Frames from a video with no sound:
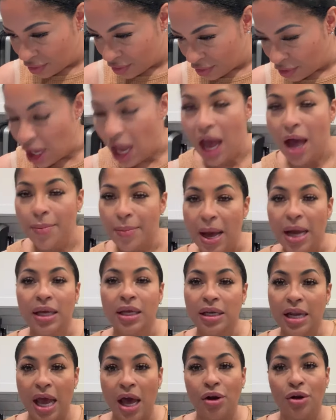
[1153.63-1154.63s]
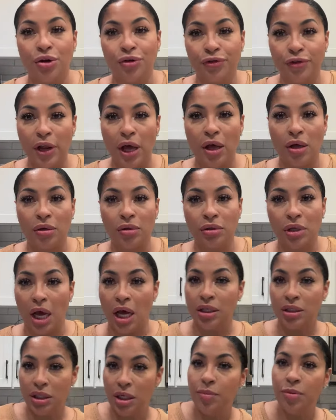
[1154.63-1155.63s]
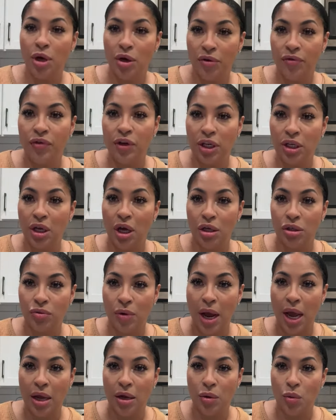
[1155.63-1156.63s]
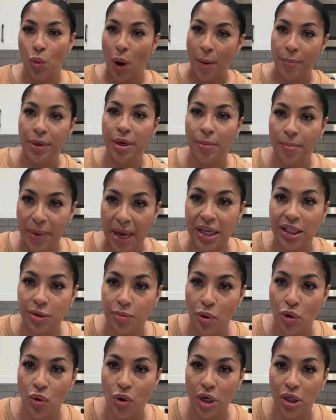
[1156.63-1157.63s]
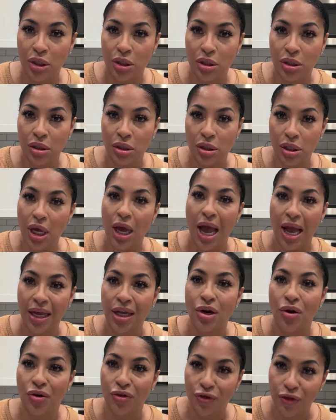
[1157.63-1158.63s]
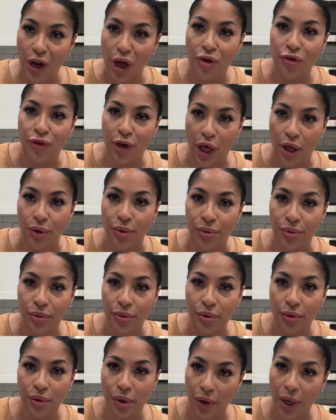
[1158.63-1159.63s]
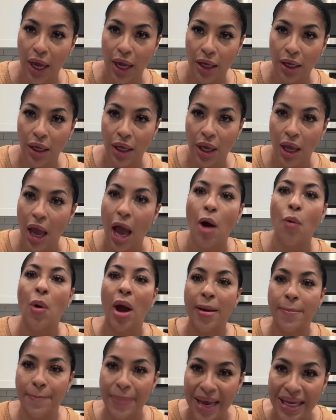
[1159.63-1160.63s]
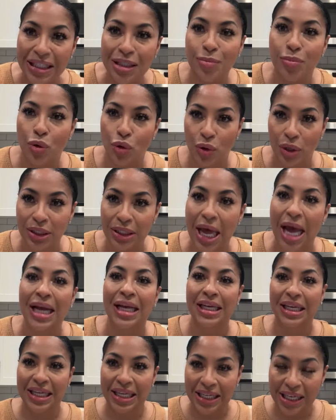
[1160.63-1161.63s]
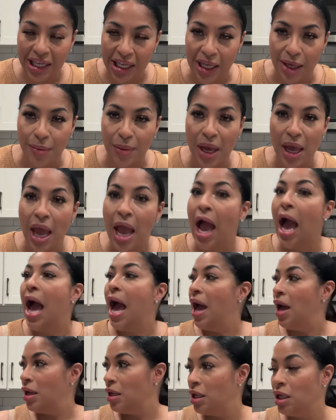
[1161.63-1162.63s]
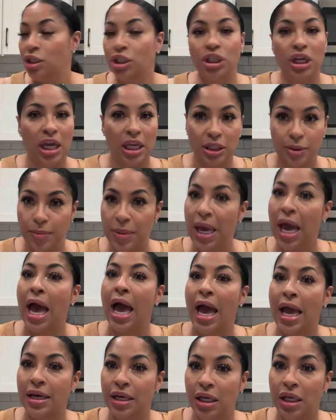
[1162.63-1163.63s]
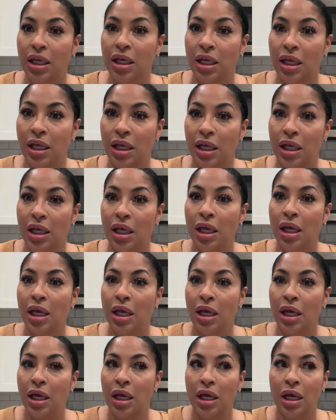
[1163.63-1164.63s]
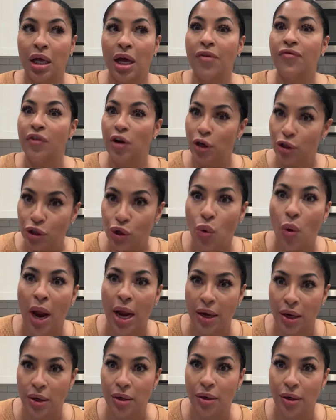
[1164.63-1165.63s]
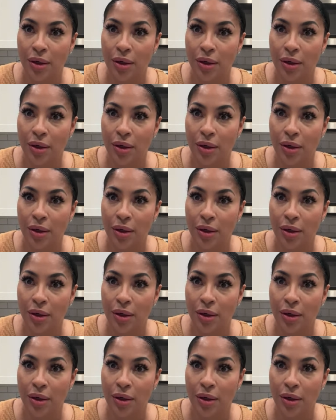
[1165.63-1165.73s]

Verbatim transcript: Yeah, I get down on the floor. Y'all see me on the videos, right? Wiping them baseboards. Yeah, I get on the flow flow. Okay? I wipe baseboards. I clean up. I uh, chase behind a, a, a first grader.